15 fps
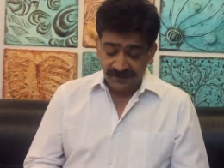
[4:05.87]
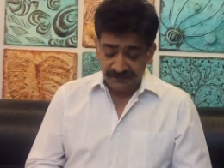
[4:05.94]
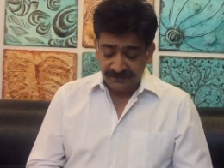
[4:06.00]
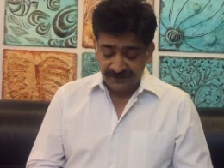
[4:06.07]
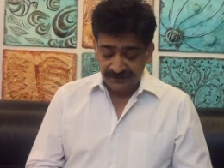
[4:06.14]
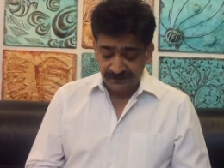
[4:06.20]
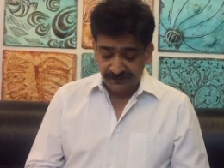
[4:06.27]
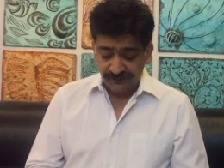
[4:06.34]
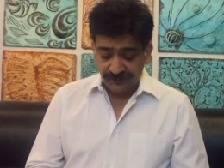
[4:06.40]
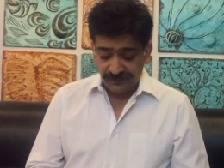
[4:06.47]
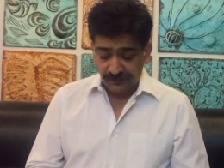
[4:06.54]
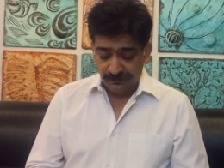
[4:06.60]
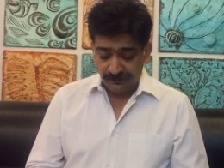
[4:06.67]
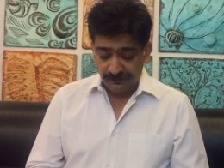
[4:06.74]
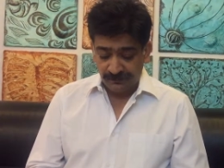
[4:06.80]
Diabetes is a very
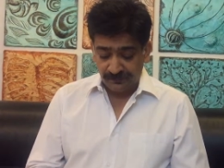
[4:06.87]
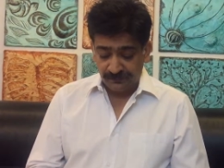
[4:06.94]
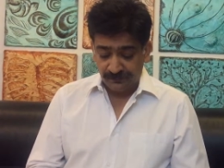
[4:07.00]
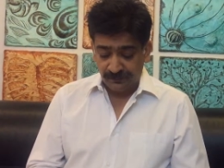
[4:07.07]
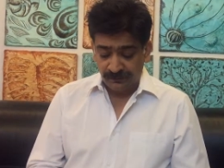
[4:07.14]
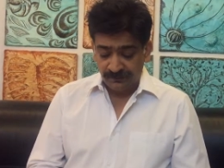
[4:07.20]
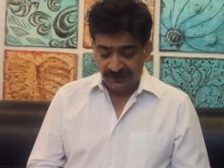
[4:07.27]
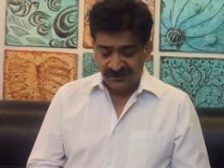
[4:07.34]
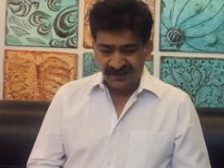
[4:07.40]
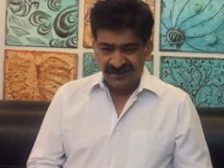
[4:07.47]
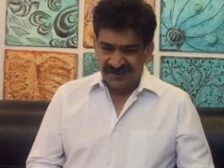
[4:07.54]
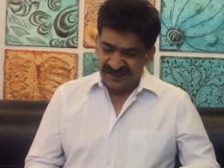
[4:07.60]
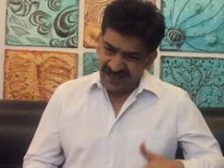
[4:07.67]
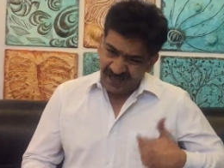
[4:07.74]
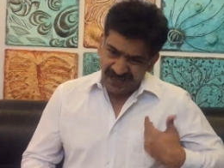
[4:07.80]
common problem now.
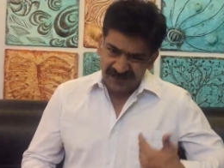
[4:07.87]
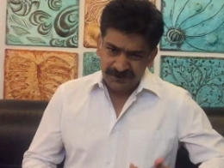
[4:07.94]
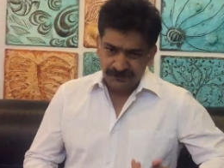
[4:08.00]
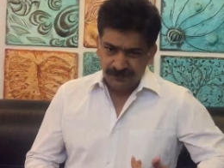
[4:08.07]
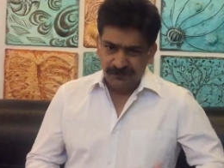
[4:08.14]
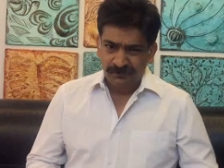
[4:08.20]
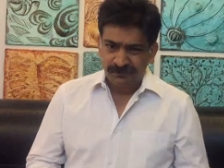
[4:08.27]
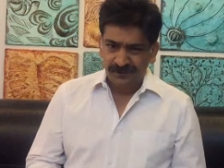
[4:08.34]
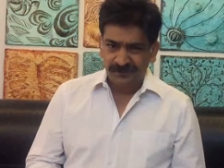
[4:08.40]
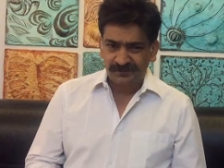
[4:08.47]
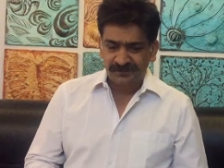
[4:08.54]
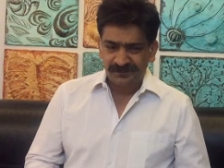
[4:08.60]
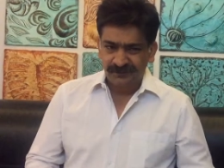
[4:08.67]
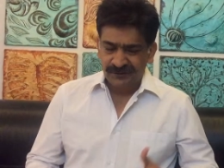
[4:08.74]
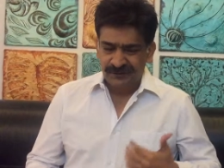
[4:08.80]
Heart
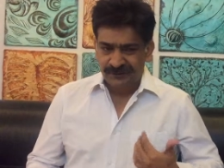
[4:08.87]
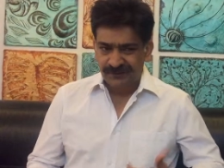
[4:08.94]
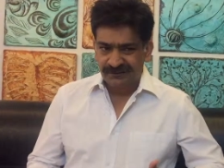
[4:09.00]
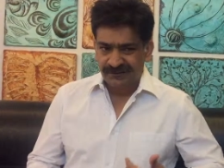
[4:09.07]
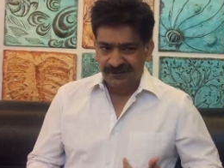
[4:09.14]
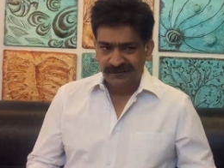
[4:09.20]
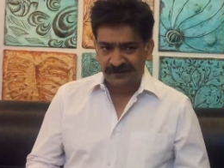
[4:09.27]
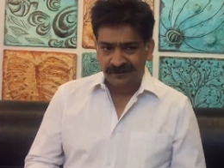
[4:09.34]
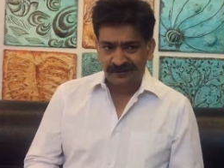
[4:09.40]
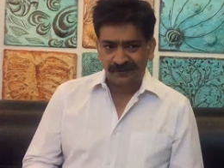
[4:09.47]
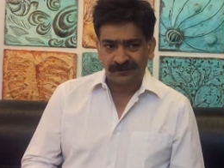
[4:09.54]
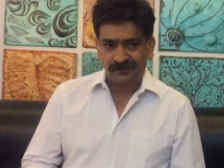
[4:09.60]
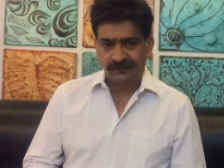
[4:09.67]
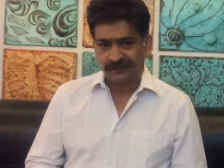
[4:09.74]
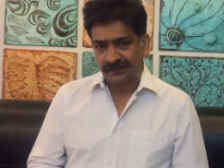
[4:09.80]
problems, fluctuation in
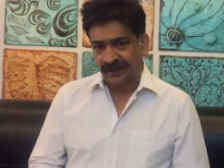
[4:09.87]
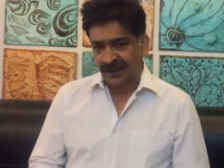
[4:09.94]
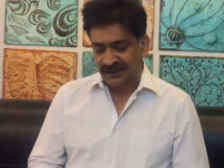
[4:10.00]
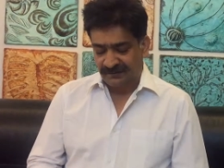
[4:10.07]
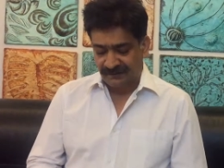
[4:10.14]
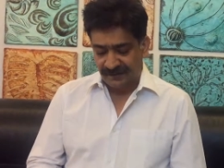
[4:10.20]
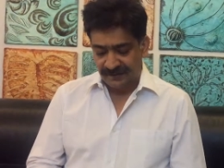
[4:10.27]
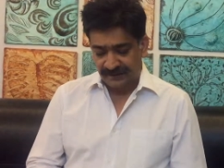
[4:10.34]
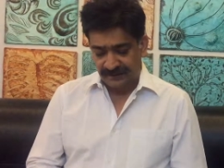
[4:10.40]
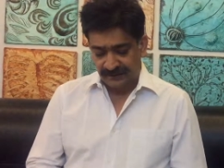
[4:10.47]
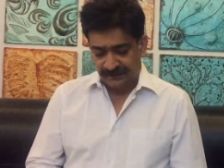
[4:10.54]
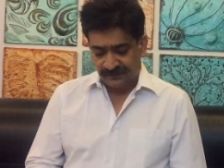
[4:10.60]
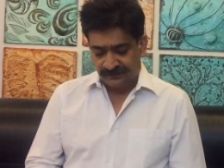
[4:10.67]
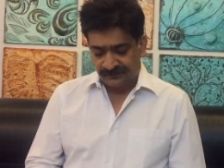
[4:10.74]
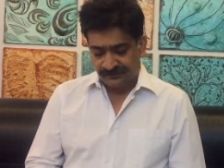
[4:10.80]
your heart
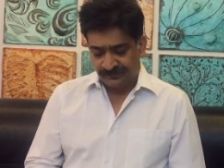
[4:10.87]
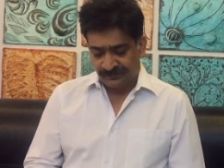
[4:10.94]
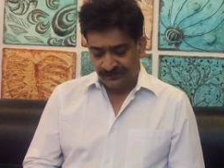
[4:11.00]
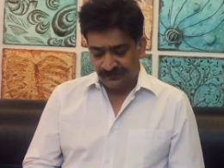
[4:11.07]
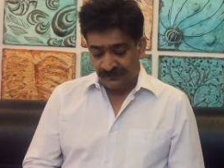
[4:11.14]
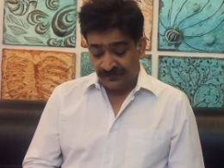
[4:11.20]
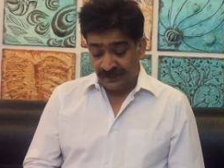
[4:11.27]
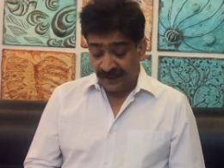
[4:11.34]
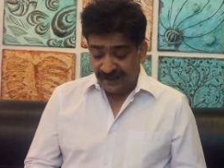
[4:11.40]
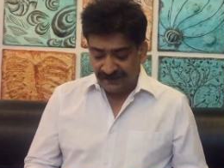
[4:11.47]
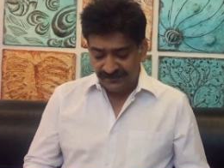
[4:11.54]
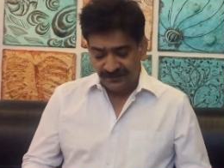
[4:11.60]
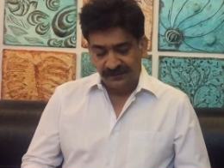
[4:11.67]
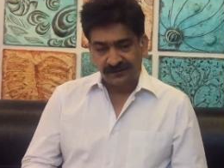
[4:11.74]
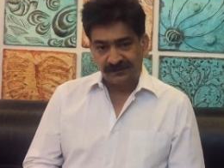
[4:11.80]
rate.
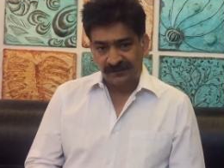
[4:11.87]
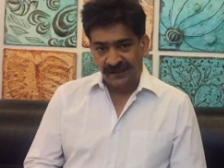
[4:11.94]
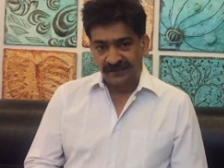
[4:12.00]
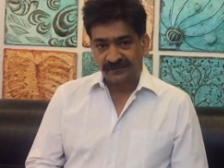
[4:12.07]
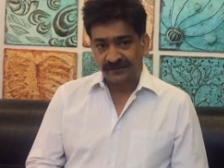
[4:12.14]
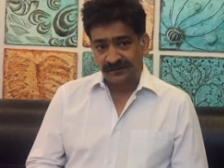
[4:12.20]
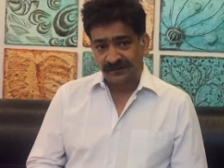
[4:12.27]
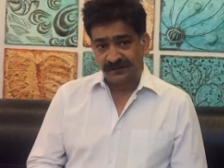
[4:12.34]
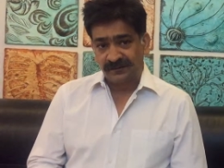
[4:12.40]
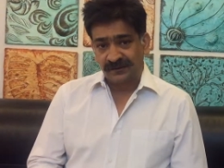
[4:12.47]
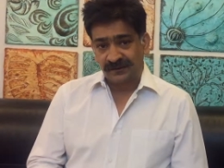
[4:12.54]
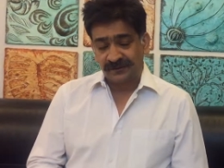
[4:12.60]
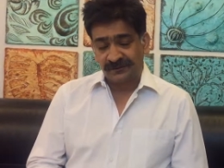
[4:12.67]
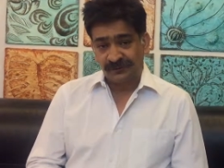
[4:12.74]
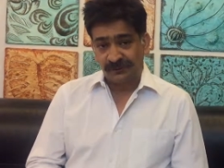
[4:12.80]
Cancer.
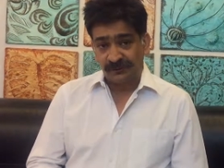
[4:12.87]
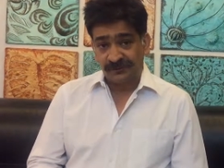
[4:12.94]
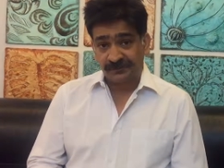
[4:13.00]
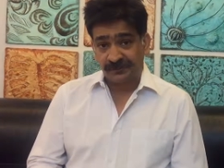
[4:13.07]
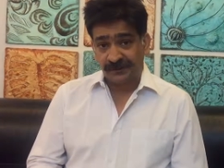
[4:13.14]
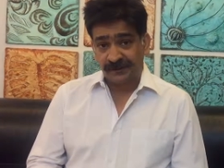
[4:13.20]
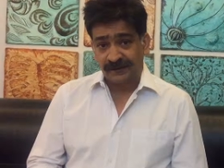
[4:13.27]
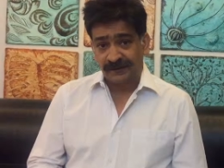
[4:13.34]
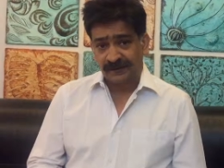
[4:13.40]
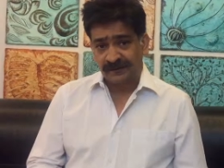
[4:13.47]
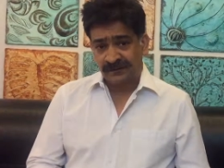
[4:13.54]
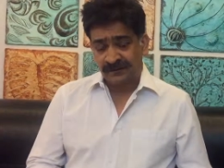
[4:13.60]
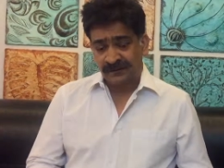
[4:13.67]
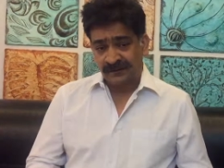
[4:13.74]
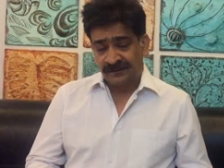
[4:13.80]
Cancer is caused
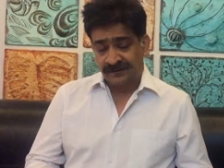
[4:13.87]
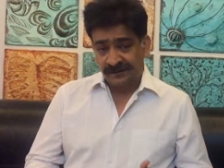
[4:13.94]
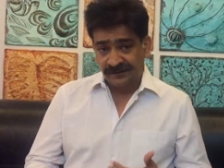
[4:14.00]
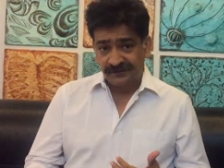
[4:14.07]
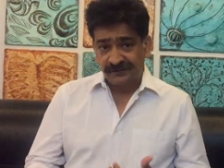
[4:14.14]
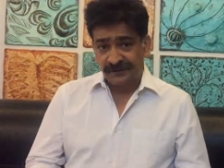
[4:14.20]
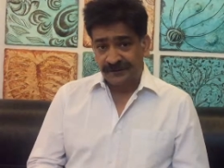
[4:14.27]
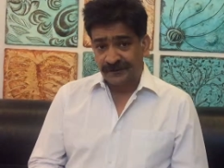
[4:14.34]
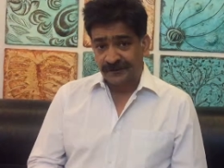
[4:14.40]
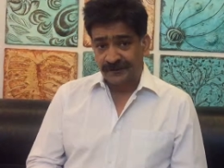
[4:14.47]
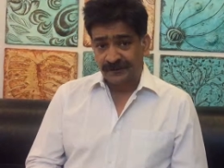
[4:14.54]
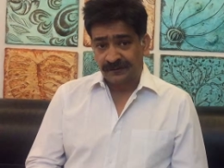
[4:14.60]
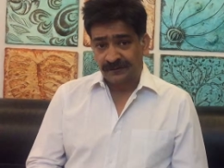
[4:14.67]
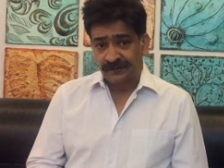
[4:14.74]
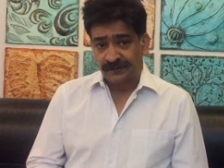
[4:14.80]
by these
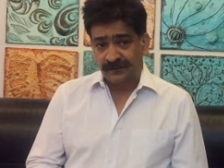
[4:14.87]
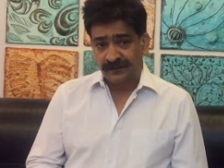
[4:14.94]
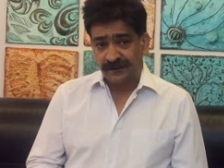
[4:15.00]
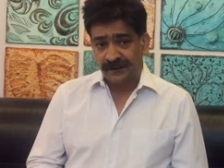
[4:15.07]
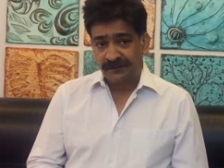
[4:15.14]
radiation.